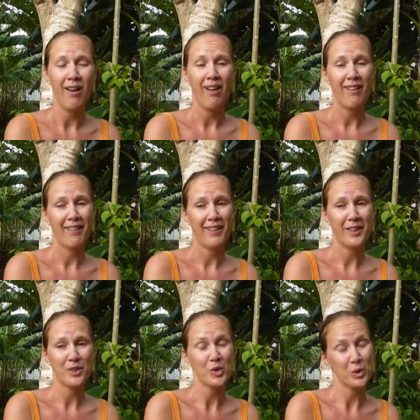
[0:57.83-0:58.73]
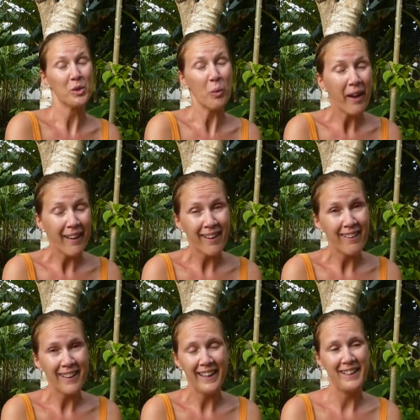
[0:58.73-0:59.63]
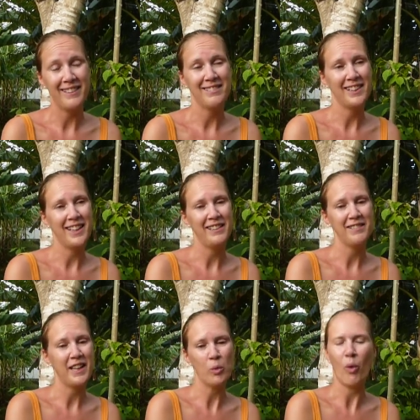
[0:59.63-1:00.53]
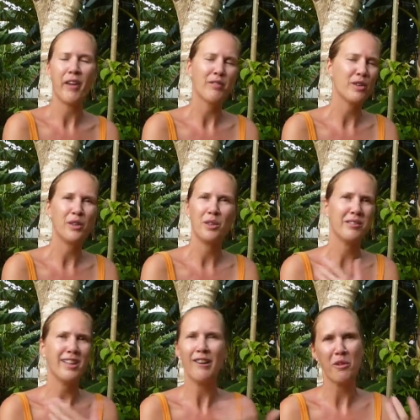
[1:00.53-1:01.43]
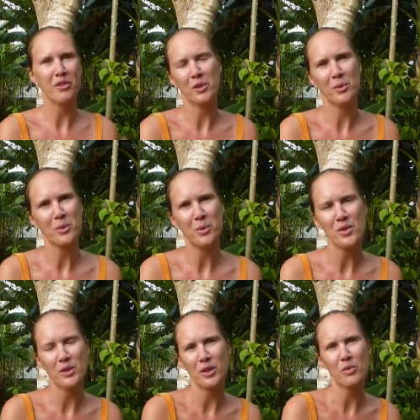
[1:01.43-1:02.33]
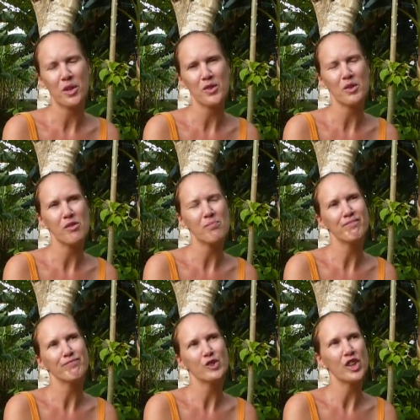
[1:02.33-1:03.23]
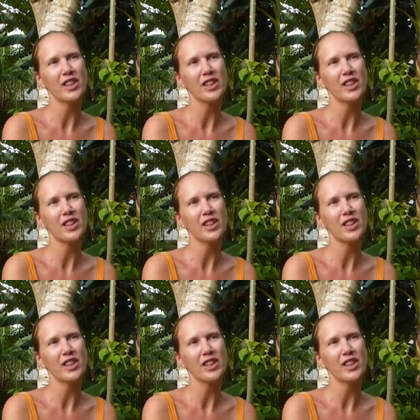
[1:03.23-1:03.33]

uh, to do it well and, and, and whatever they love you. So it was a great